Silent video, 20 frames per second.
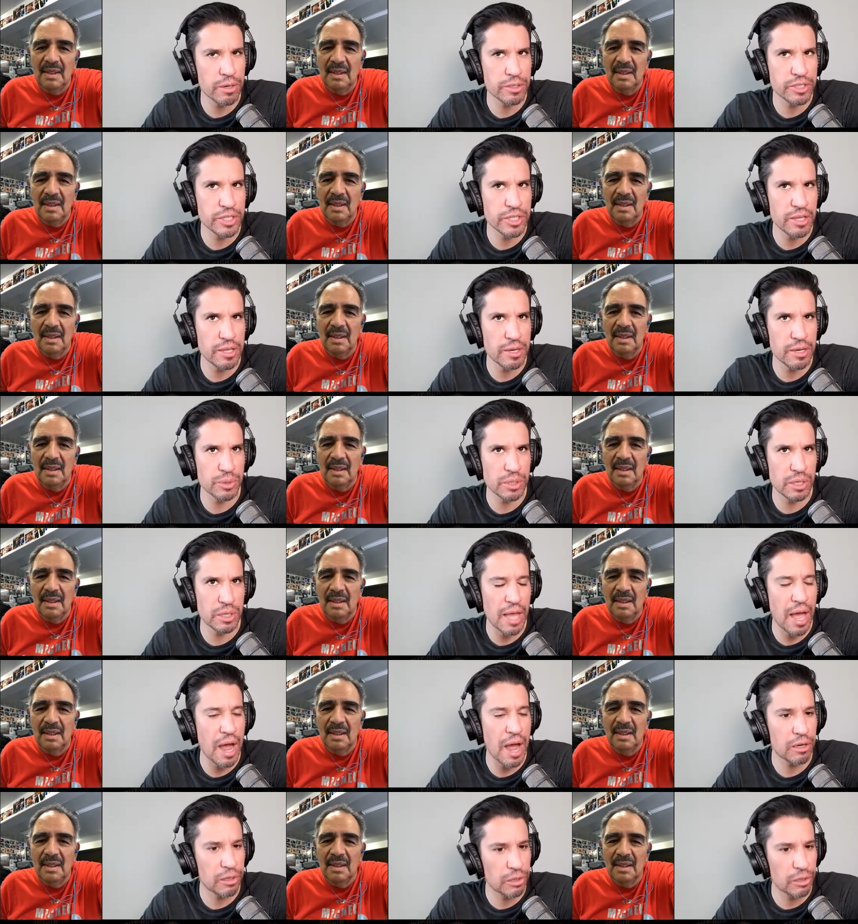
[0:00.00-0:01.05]
Speaker 1: saying that it was a
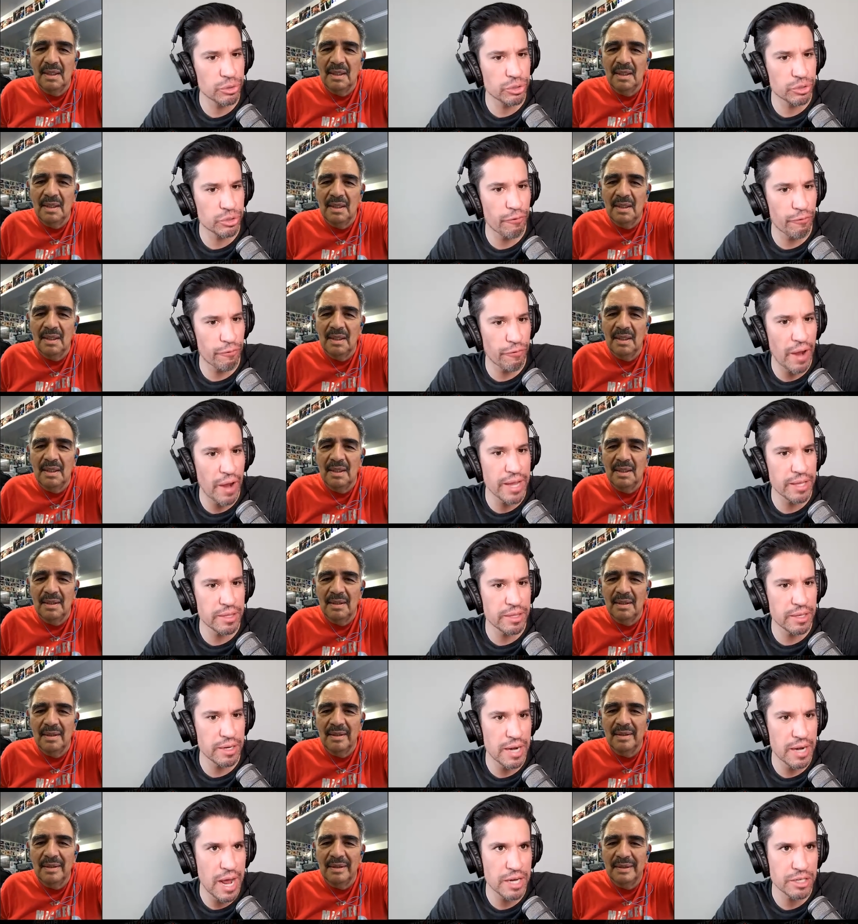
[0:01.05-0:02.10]
lot closer fight
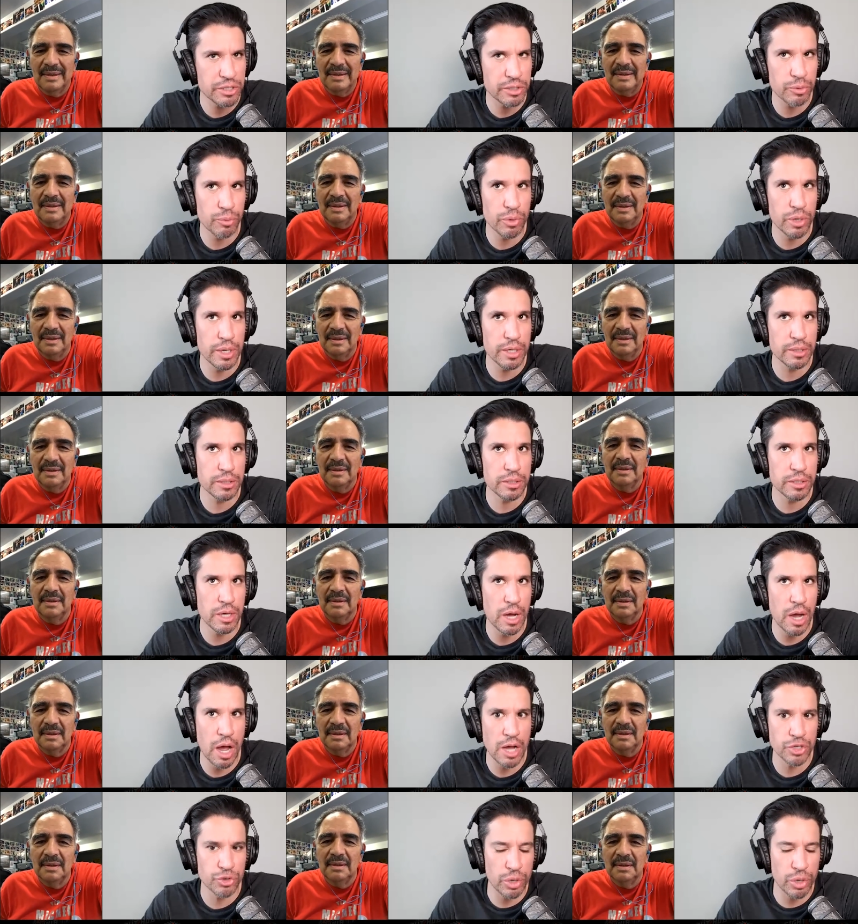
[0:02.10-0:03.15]
than it actually was.
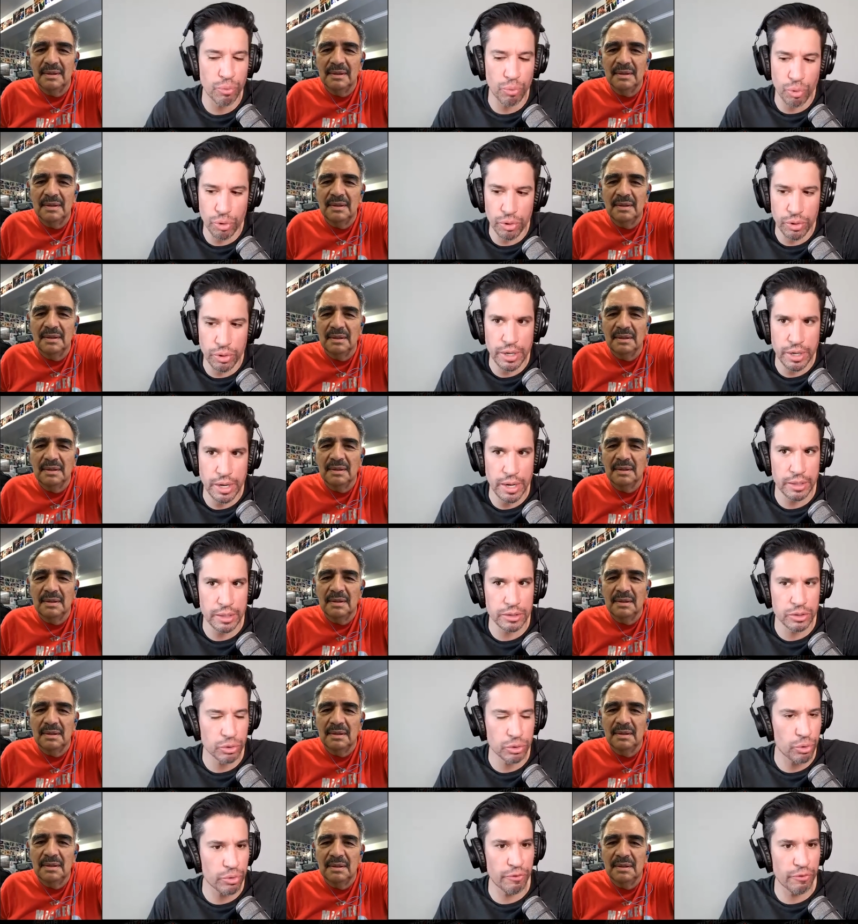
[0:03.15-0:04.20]
Andre Ward
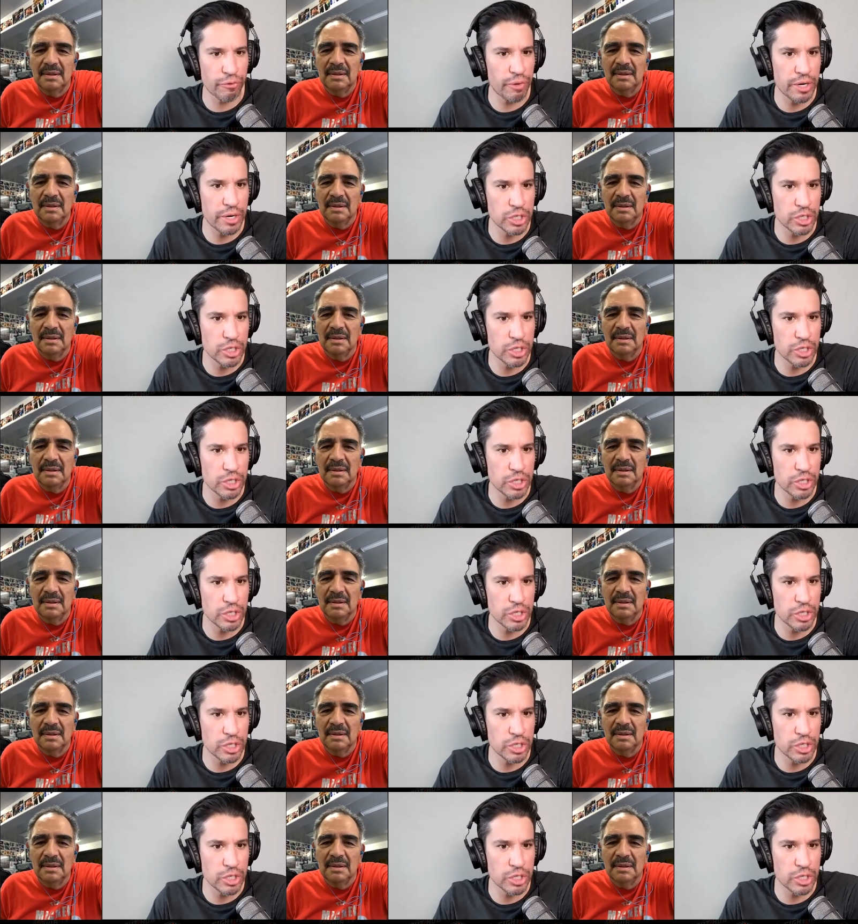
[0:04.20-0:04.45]
scored the fight a